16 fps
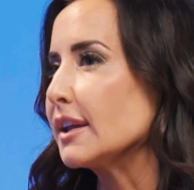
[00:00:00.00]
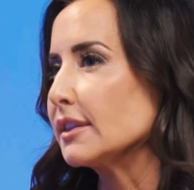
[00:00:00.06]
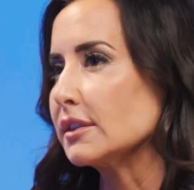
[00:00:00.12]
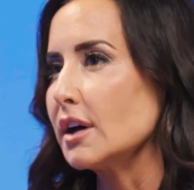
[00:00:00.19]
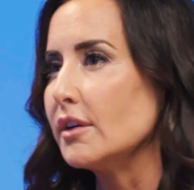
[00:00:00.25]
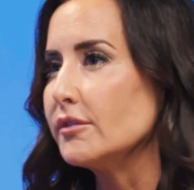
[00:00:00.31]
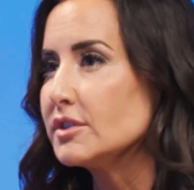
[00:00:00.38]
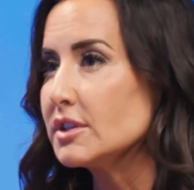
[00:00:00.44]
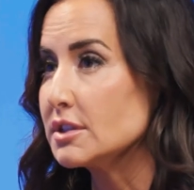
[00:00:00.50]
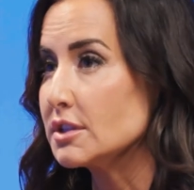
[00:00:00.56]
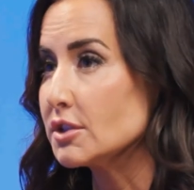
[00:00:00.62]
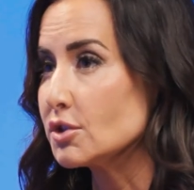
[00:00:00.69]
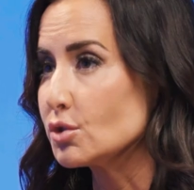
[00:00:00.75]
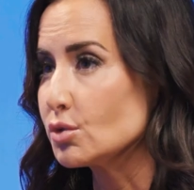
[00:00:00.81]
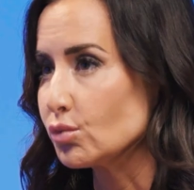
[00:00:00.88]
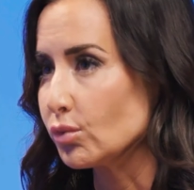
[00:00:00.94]
I love to
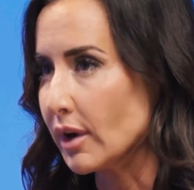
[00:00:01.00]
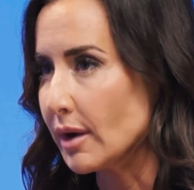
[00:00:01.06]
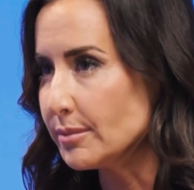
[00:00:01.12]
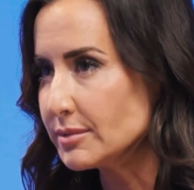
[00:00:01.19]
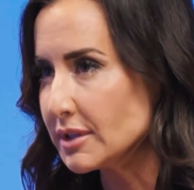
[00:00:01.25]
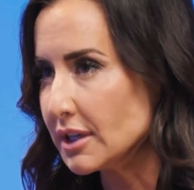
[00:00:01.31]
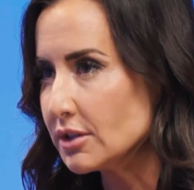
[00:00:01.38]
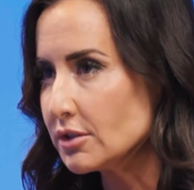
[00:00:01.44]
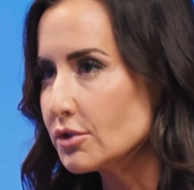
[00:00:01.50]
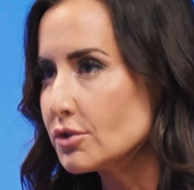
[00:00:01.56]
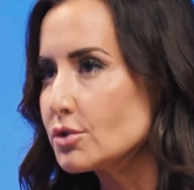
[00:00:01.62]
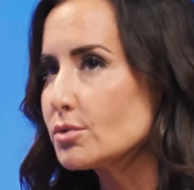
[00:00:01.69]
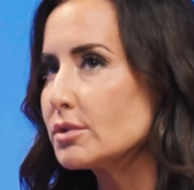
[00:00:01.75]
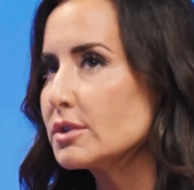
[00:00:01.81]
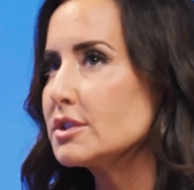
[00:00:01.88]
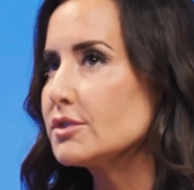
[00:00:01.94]
disrupt
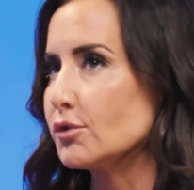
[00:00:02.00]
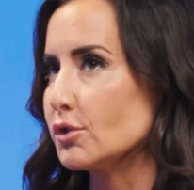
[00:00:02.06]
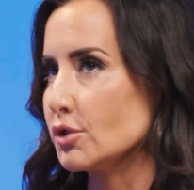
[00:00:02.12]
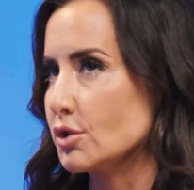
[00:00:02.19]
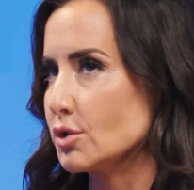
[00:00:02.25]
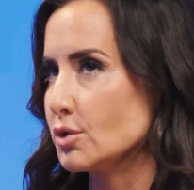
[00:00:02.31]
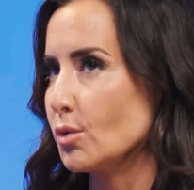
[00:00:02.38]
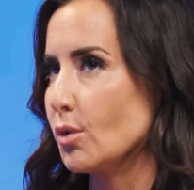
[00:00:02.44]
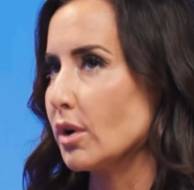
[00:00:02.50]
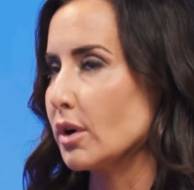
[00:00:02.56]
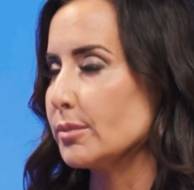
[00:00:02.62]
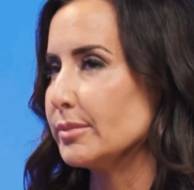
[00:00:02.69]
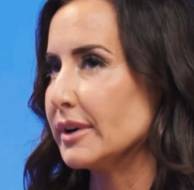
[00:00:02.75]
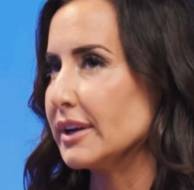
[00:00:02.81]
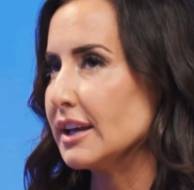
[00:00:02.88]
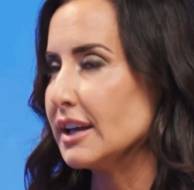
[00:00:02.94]
industries for sure.
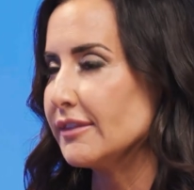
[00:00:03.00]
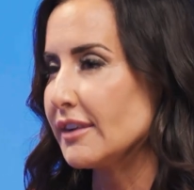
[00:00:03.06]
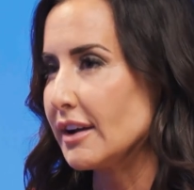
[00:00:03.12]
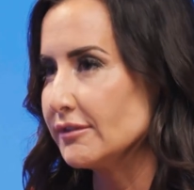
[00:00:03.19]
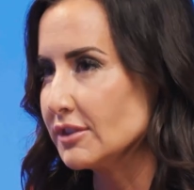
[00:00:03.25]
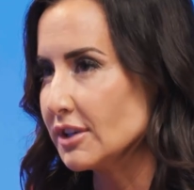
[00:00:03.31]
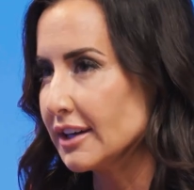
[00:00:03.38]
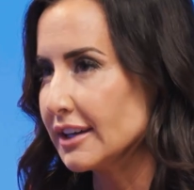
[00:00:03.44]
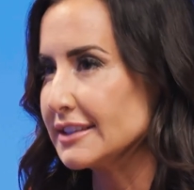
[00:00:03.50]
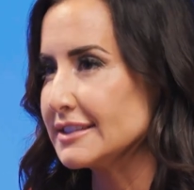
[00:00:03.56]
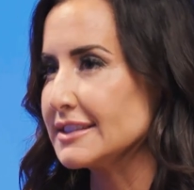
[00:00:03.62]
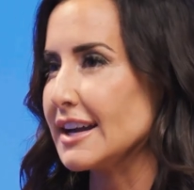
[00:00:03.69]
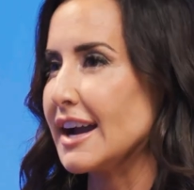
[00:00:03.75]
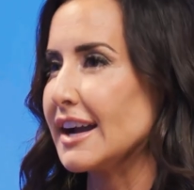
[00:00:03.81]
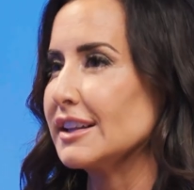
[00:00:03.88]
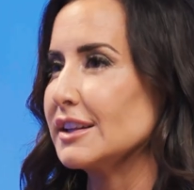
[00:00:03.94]
But if I've done
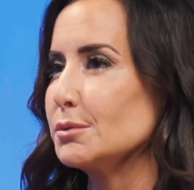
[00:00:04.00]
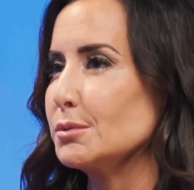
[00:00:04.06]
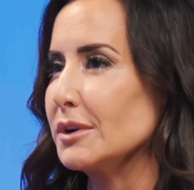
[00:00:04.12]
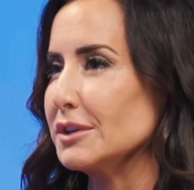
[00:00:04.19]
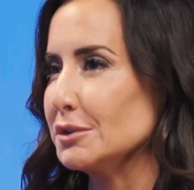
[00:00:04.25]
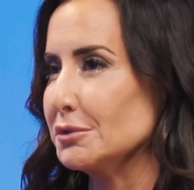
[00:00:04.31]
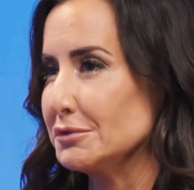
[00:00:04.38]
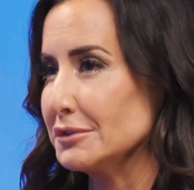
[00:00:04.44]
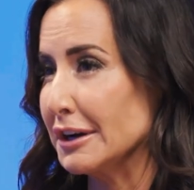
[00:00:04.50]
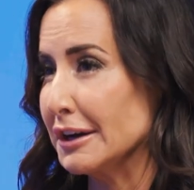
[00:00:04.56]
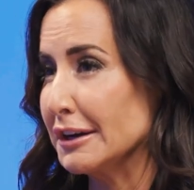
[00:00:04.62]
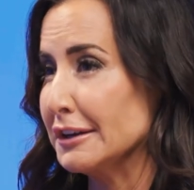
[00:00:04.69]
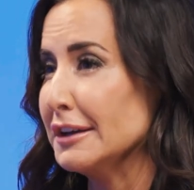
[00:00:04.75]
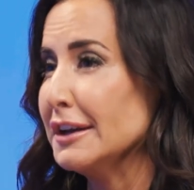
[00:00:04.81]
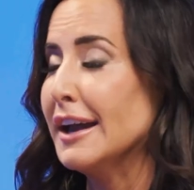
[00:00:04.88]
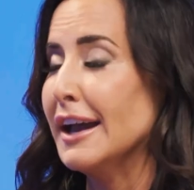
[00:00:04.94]
exactly what you've
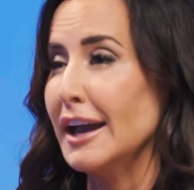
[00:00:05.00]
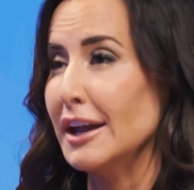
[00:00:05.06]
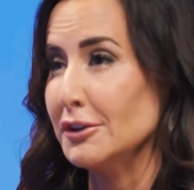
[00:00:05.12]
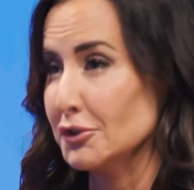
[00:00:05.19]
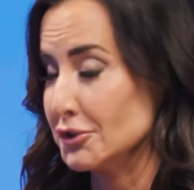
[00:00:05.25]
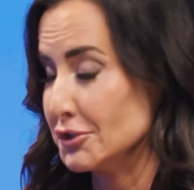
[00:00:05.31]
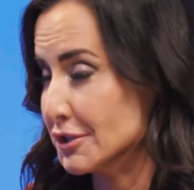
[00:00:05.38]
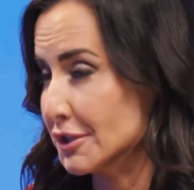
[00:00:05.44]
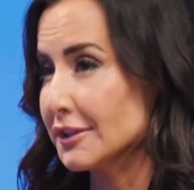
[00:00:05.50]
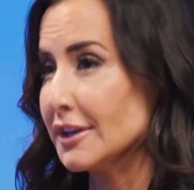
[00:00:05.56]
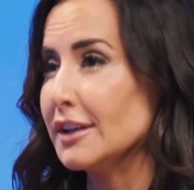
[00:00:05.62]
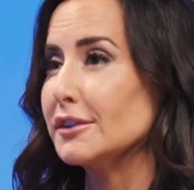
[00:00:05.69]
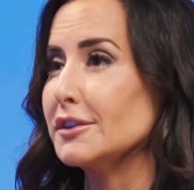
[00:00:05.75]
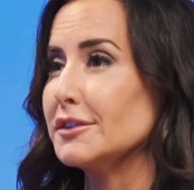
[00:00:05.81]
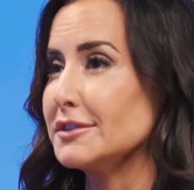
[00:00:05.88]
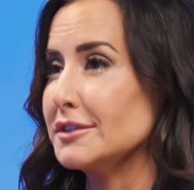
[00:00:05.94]
done and you're still
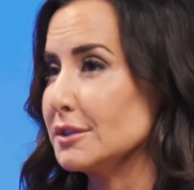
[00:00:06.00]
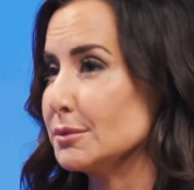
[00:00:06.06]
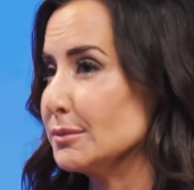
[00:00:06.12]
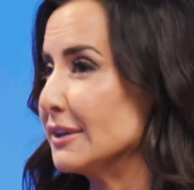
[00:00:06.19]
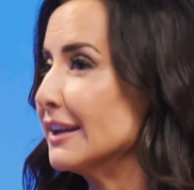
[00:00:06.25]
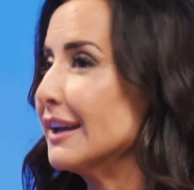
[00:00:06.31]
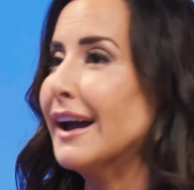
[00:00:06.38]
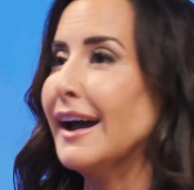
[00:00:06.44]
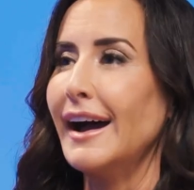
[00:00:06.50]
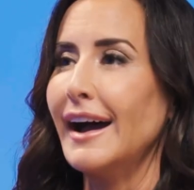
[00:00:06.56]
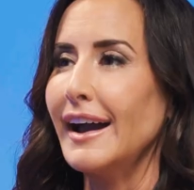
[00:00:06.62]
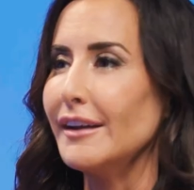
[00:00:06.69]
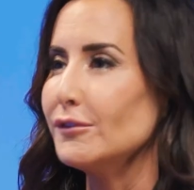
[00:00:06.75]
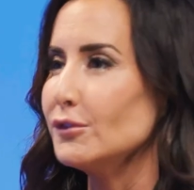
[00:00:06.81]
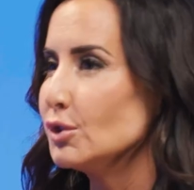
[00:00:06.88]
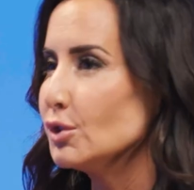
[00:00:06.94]
not listening to me, I
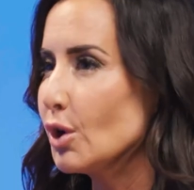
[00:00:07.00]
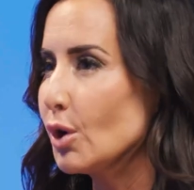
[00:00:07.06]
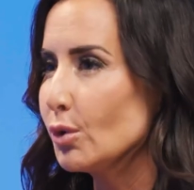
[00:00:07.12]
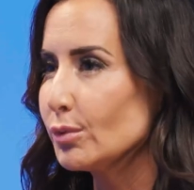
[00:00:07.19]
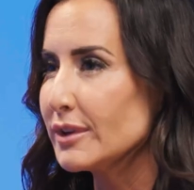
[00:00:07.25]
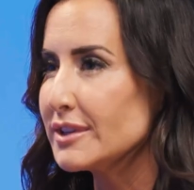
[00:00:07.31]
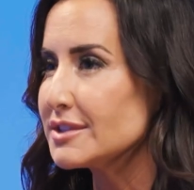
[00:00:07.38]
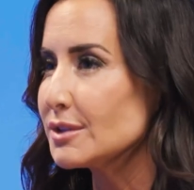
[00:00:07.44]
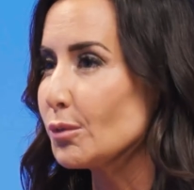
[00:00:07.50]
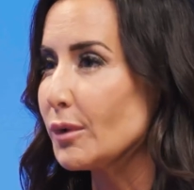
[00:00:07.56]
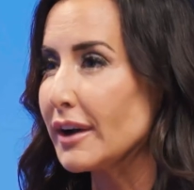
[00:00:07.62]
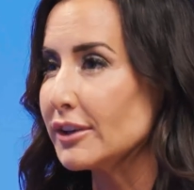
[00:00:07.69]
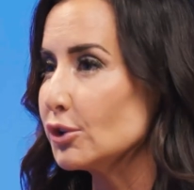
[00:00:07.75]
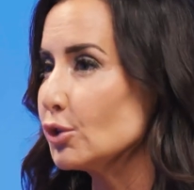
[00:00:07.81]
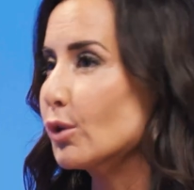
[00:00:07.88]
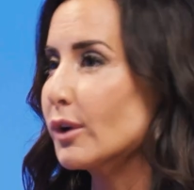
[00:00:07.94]
have no reason
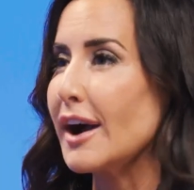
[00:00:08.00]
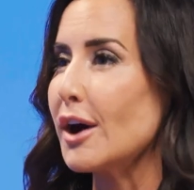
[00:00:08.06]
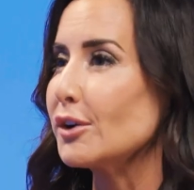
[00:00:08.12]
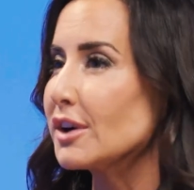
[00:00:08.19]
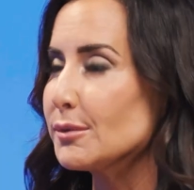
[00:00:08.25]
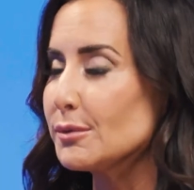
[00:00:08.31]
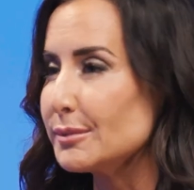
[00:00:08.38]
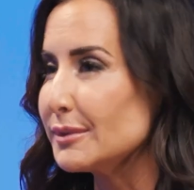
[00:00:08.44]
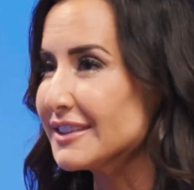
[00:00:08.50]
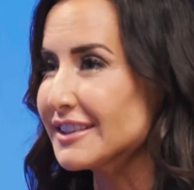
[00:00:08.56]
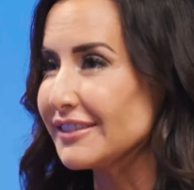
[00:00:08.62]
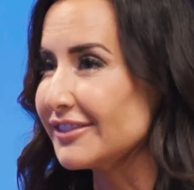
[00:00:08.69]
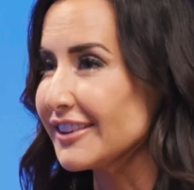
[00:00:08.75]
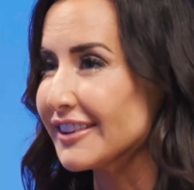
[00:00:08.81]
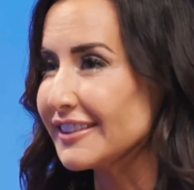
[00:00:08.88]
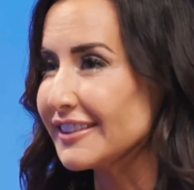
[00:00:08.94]
why your outcome will be different. In fairness,